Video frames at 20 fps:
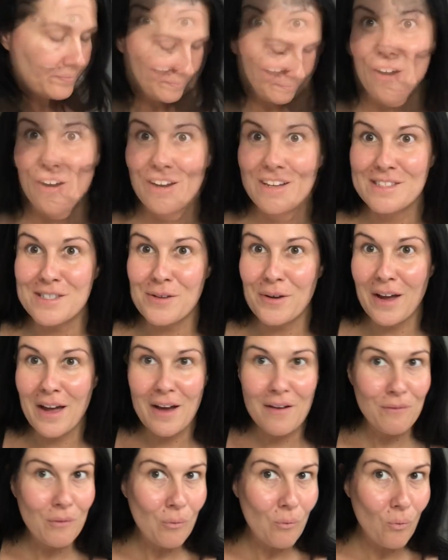All right, so I
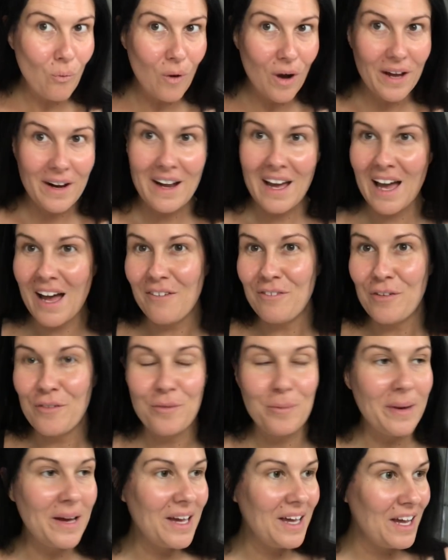have 1/2 of
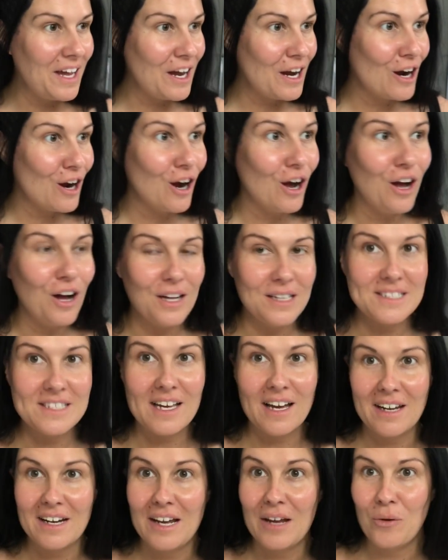my hair all
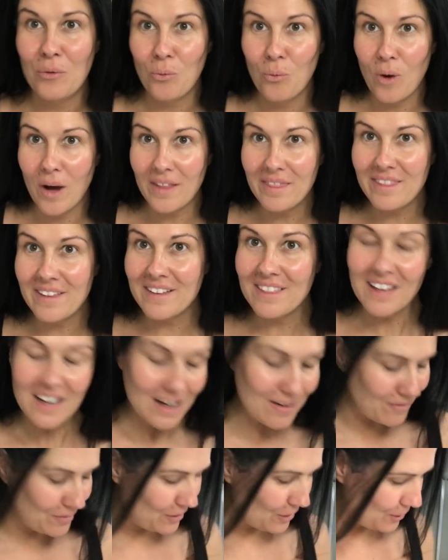done, and one thing that
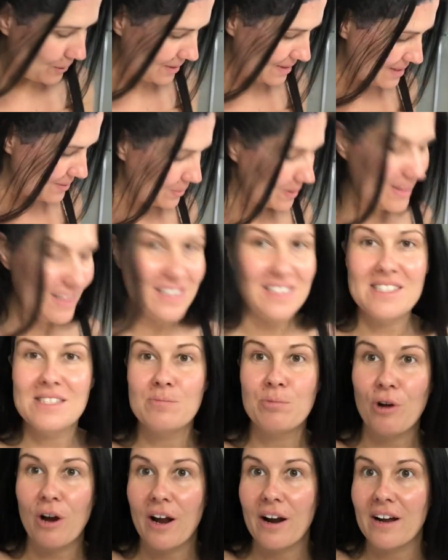I've noticed with this
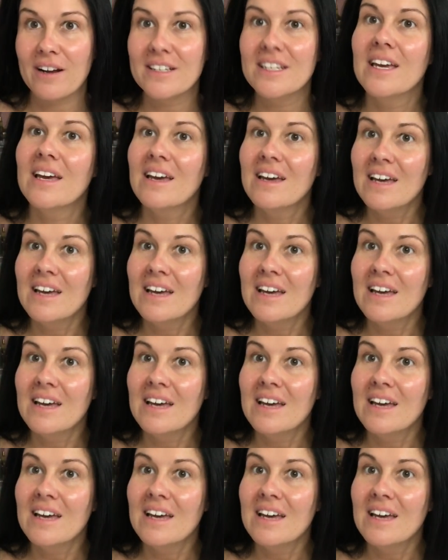product